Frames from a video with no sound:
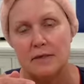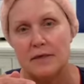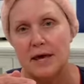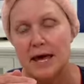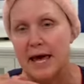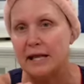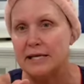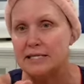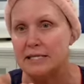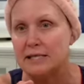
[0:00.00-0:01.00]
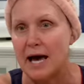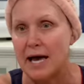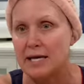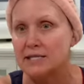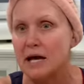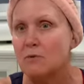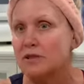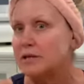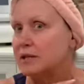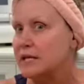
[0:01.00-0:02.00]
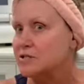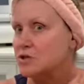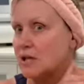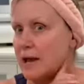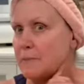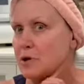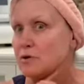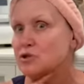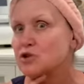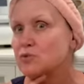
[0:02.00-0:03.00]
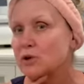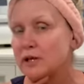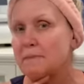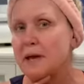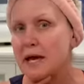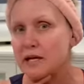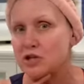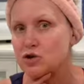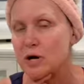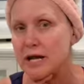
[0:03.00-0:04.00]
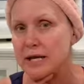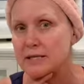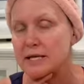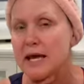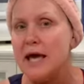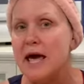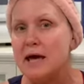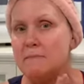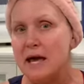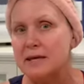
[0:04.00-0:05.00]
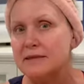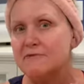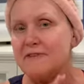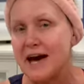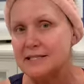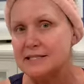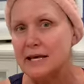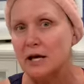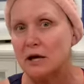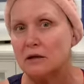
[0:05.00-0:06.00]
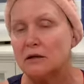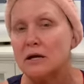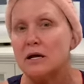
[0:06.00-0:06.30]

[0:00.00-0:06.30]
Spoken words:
the LED light, I want the laser lipo to really penetrate and make the fat cell